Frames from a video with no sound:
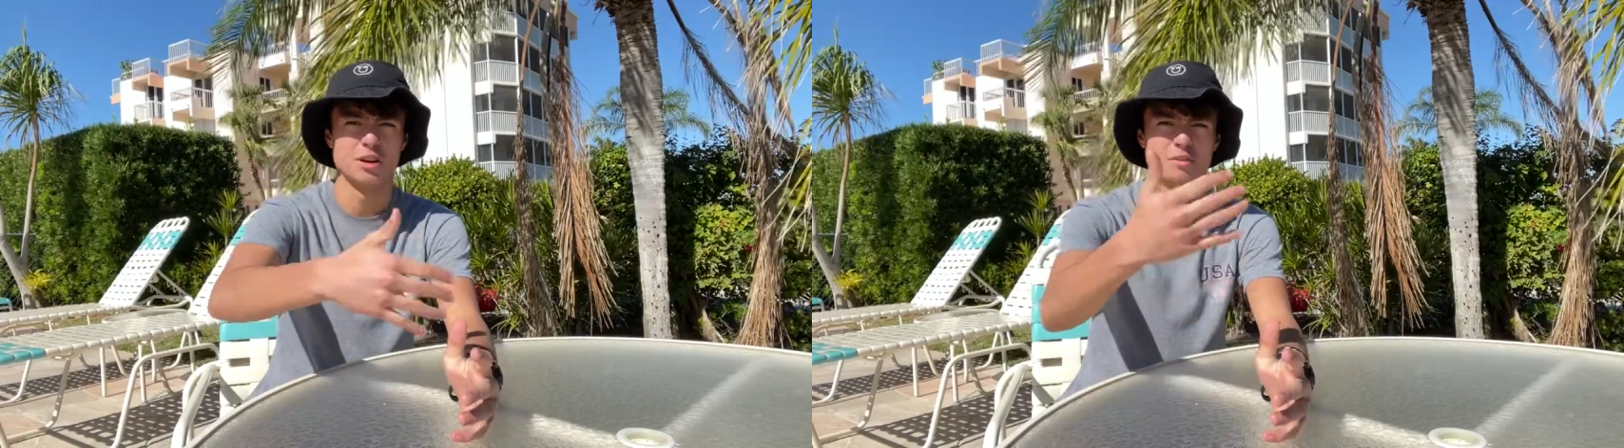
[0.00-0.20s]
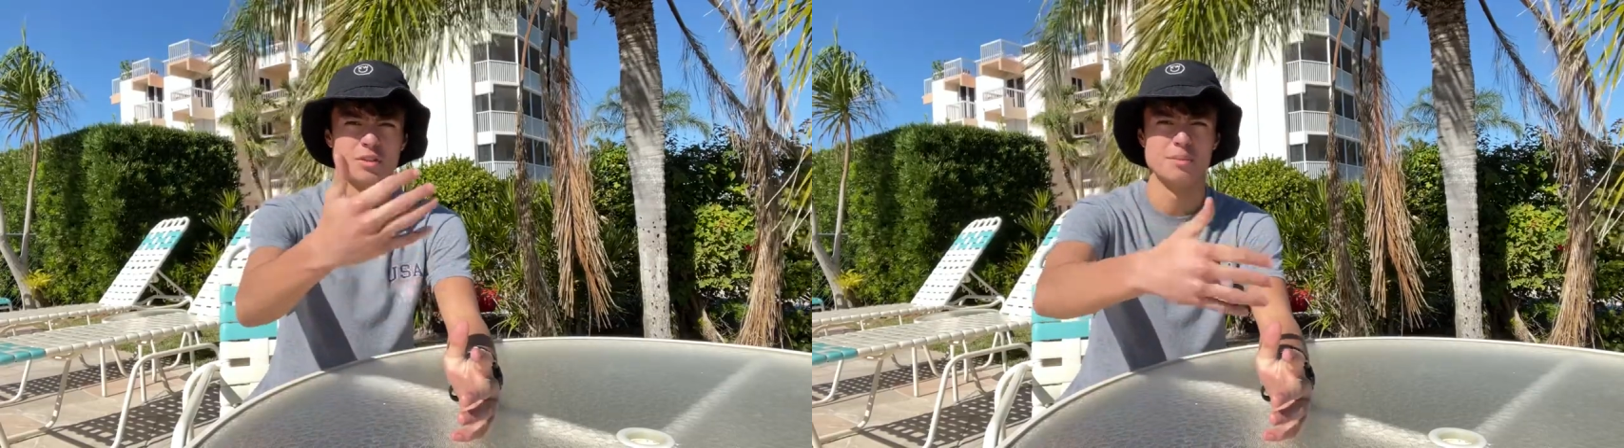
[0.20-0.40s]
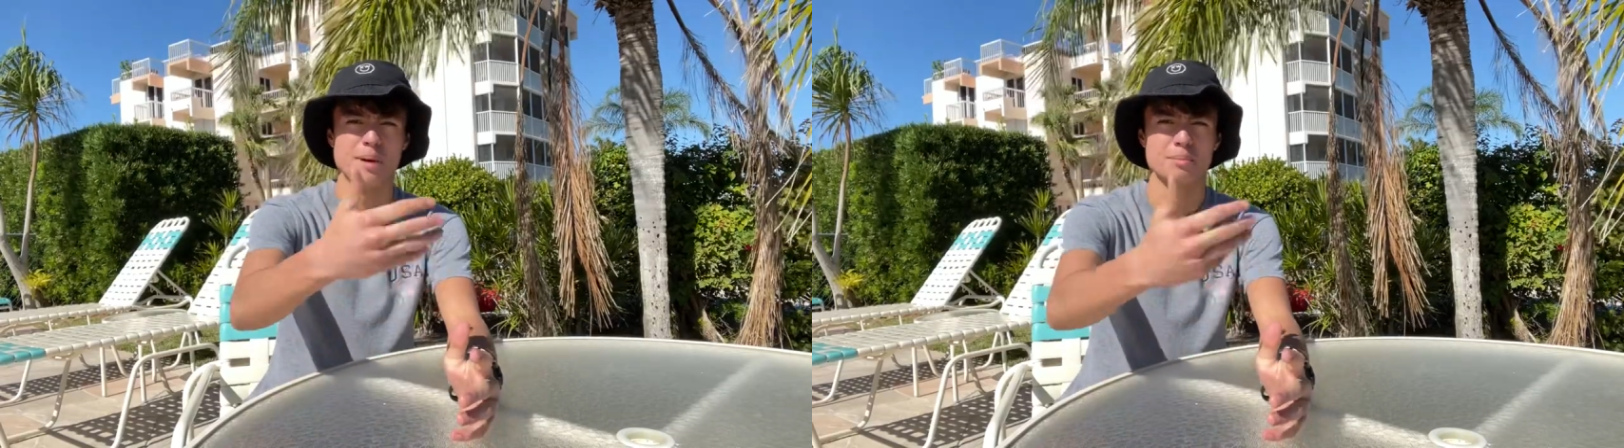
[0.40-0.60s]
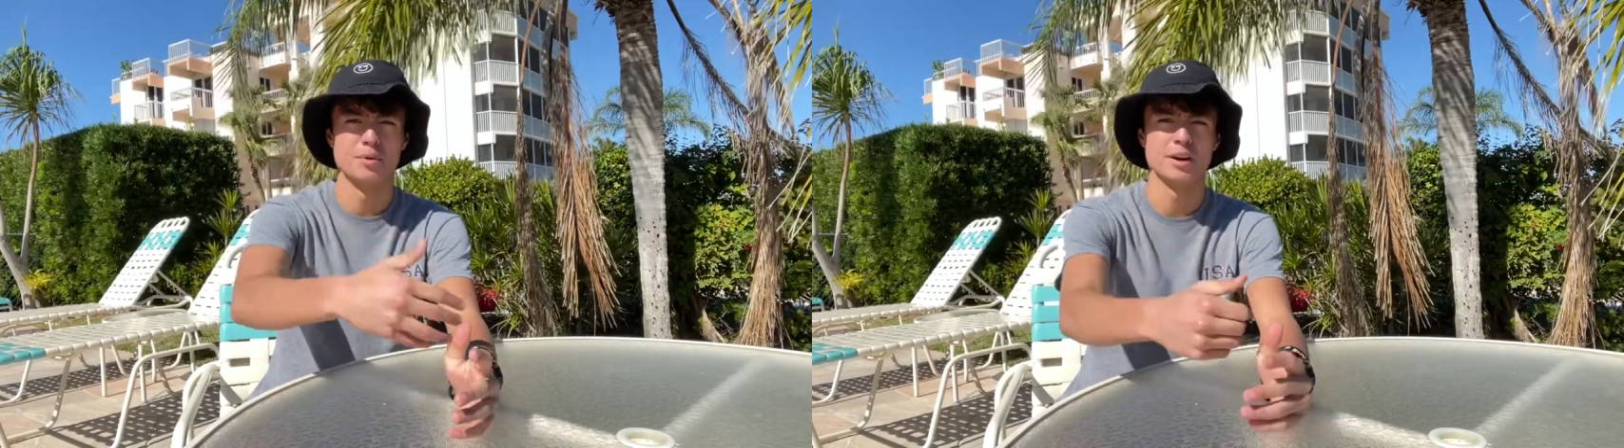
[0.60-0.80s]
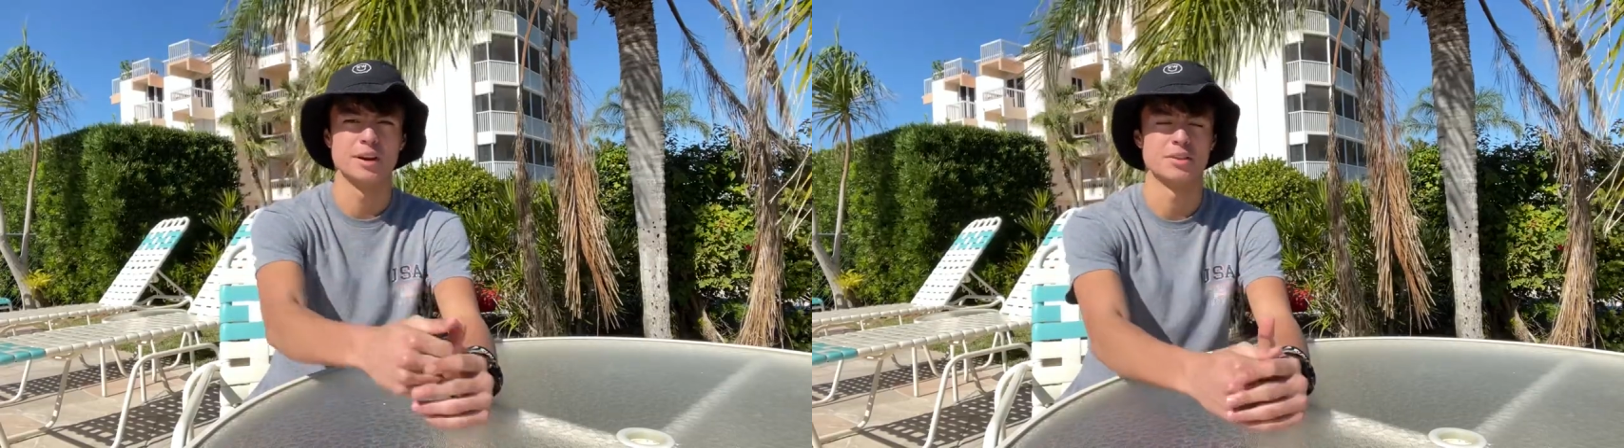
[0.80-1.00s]
of the
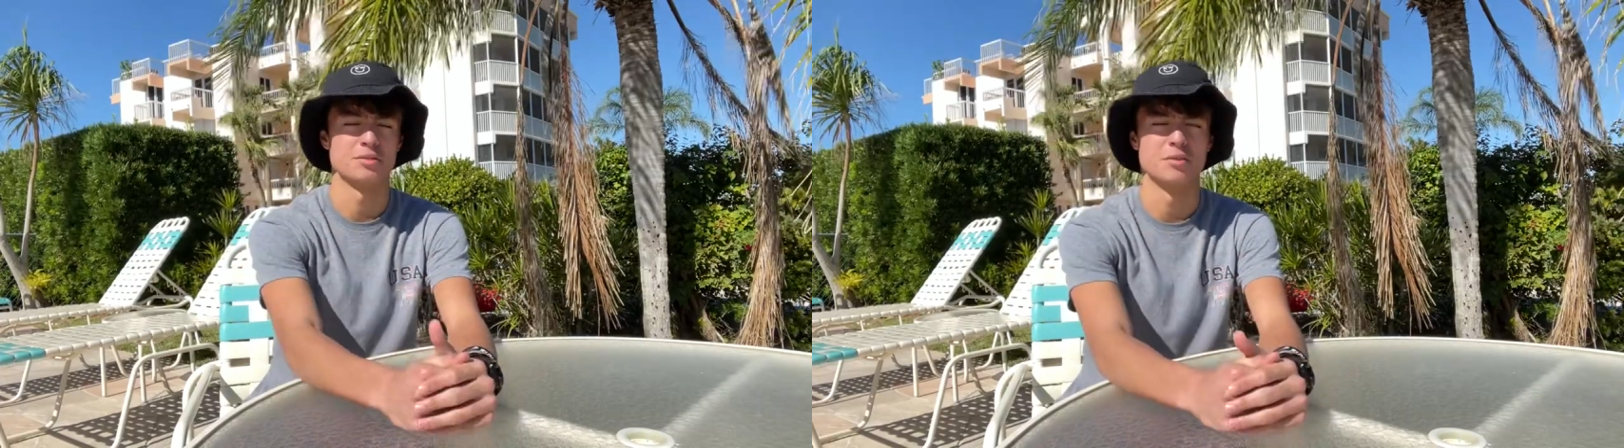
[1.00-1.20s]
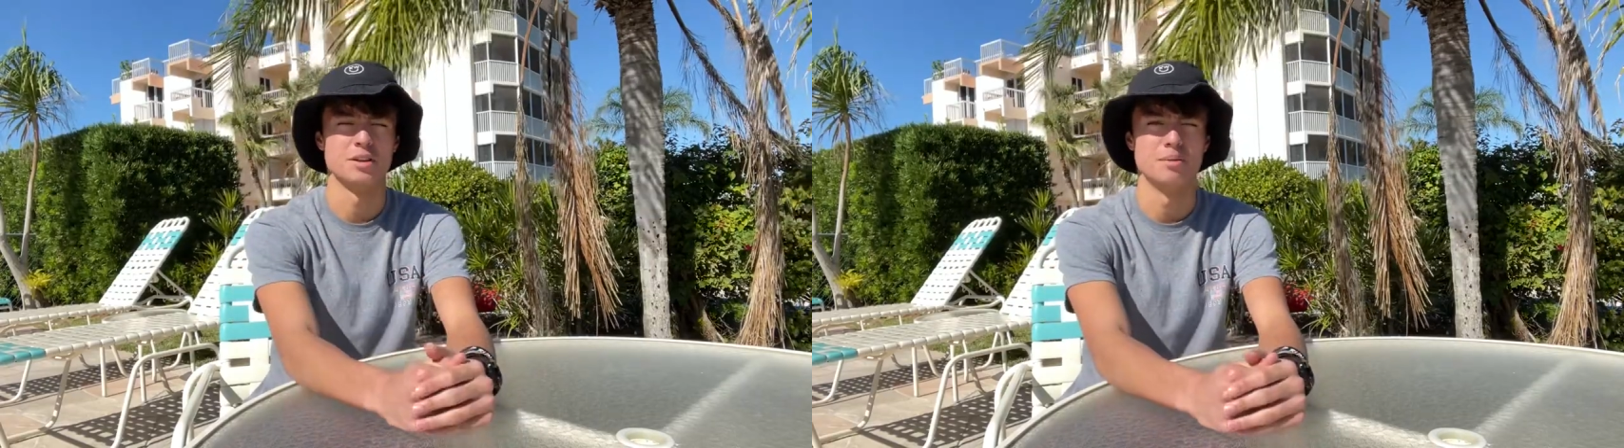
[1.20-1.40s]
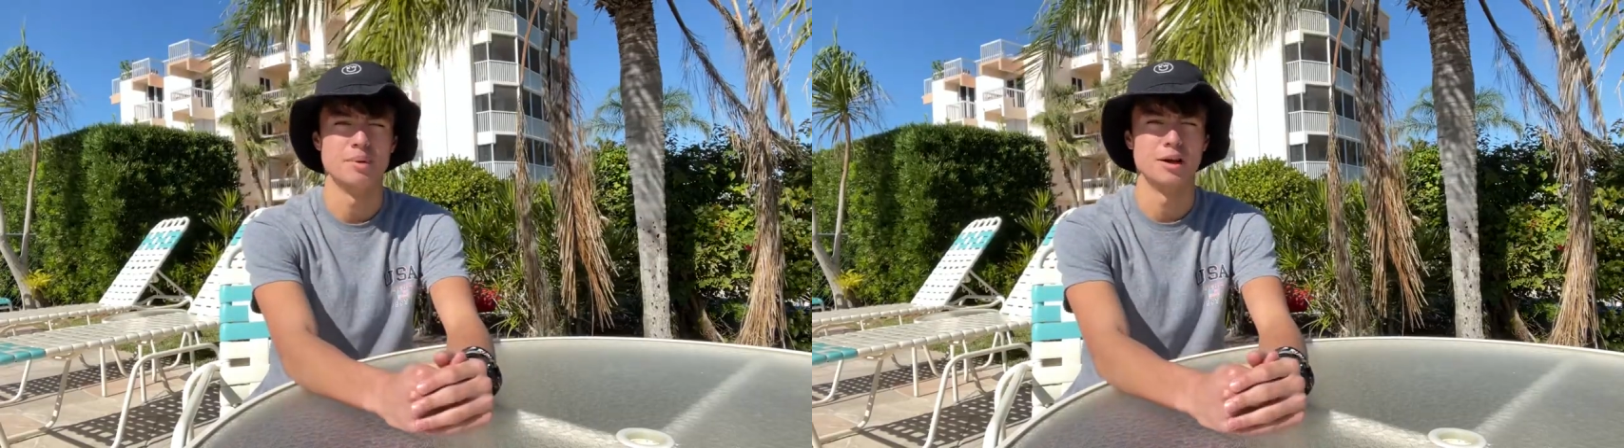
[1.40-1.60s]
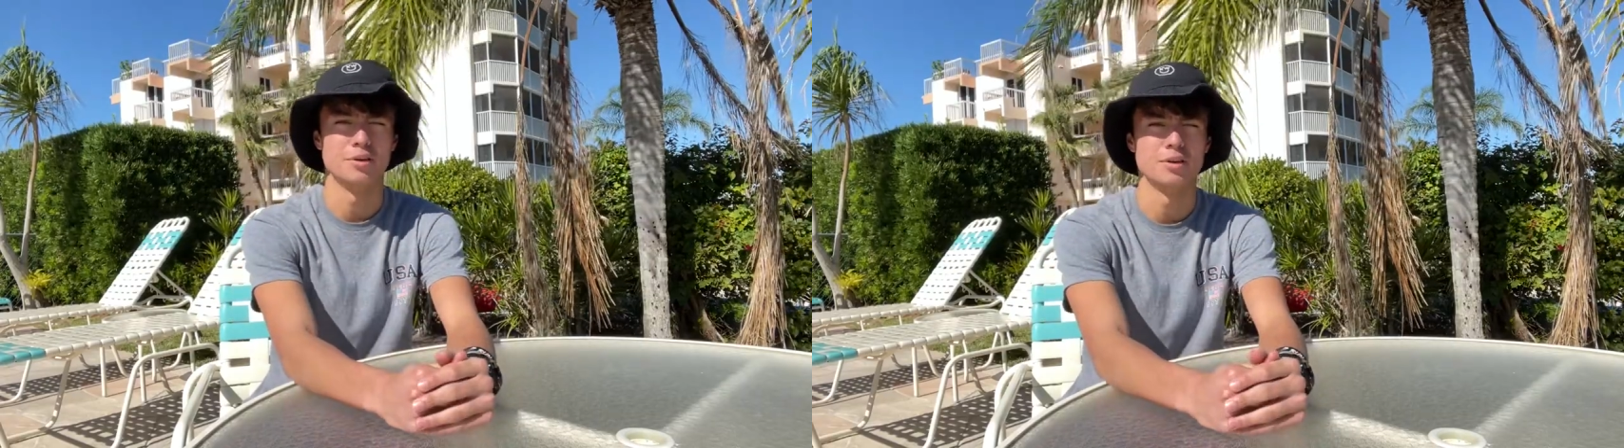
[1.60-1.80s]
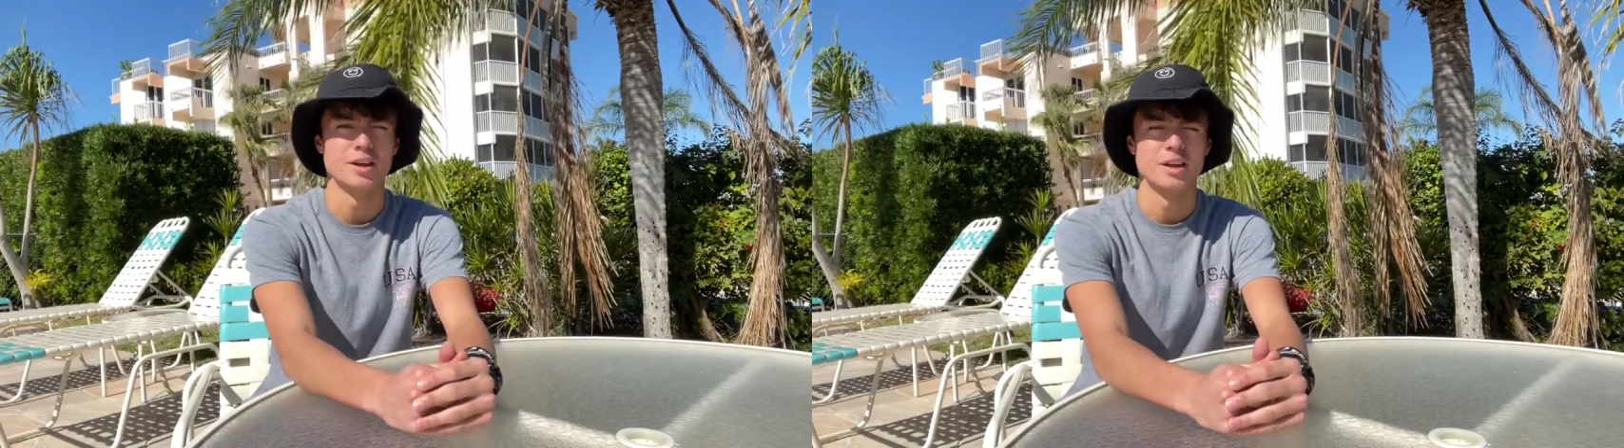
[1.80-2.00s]
membrane at the front of the bell